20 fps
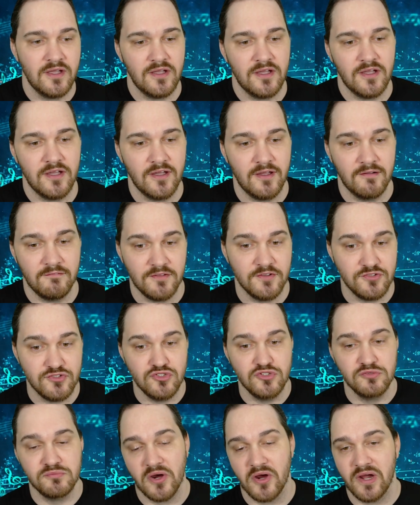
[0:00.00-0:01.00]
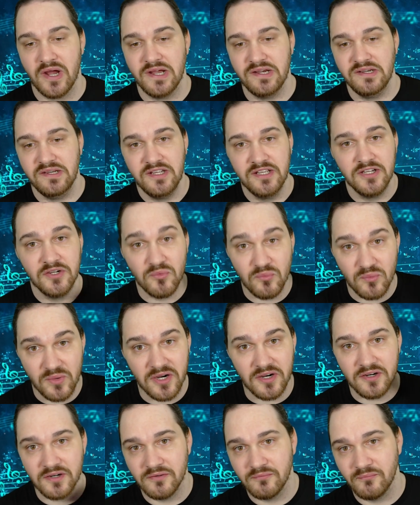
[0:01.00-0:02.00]
uh, of the two bar idea, we
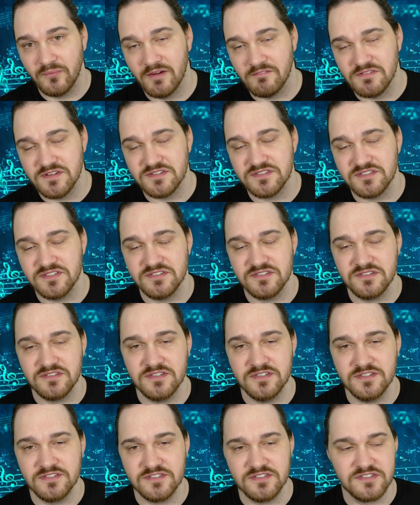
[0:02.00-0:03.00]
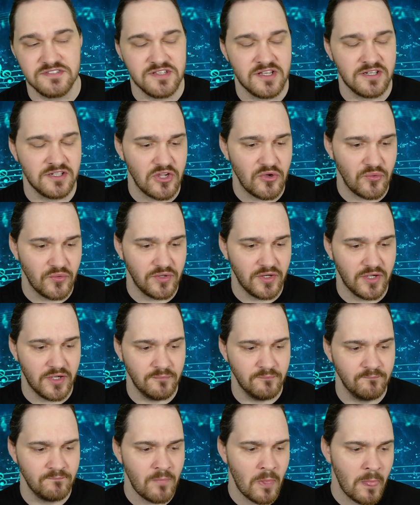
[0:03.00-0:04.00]
are we have this, this descent going
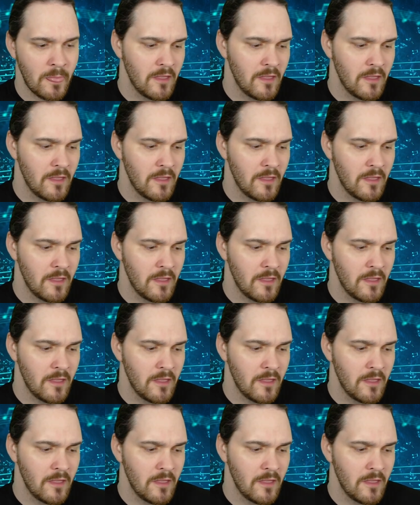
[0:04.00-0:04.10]
on,